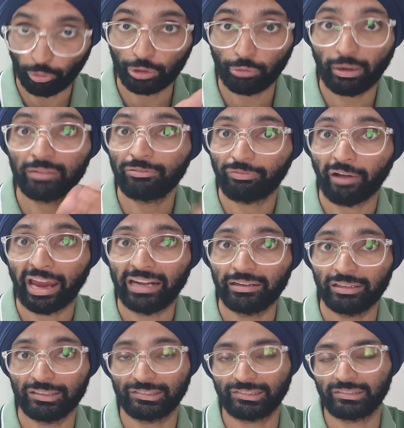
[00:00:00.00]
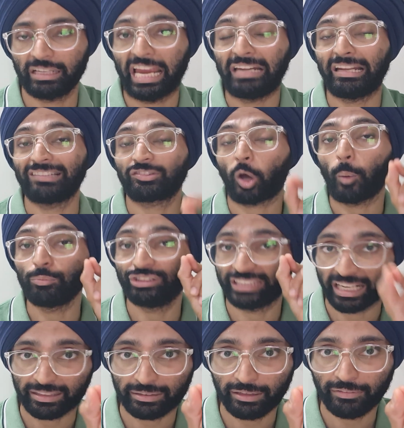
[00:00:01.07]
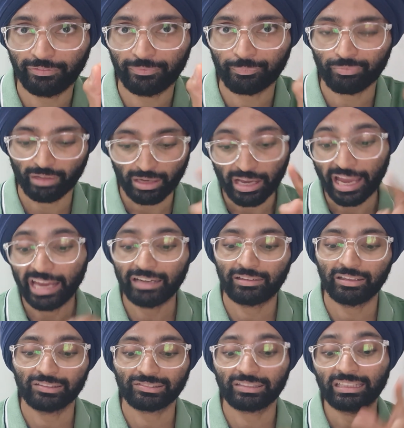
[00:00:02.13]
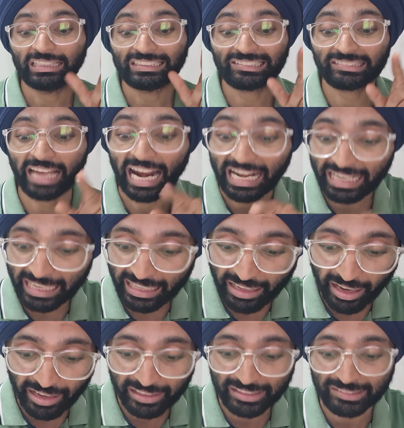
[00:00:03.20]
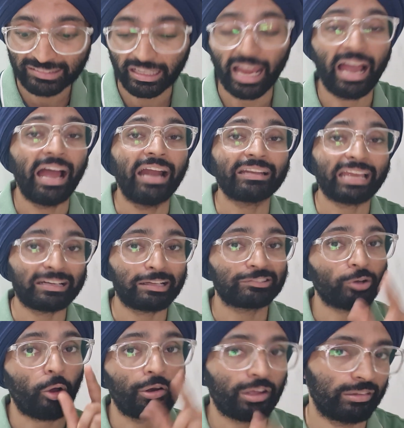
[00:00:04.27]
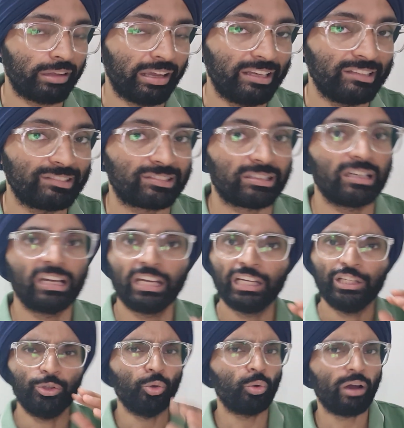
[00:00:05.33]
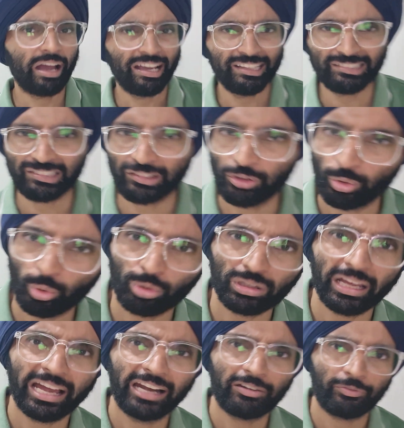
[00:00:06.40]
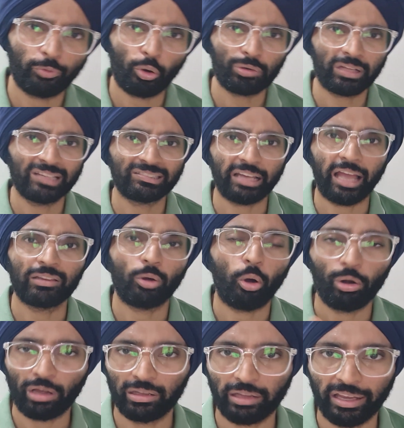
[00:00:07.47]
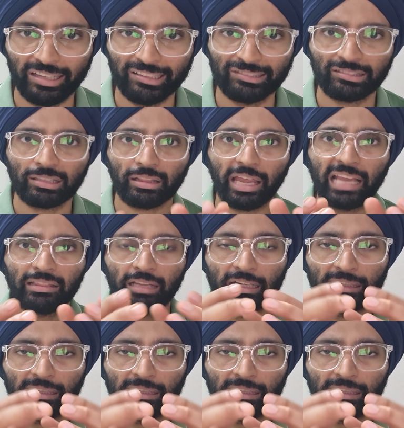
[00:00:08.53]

you can find is, it is objective, it is standardized, and it is organized. You guys know that what is an organized, like the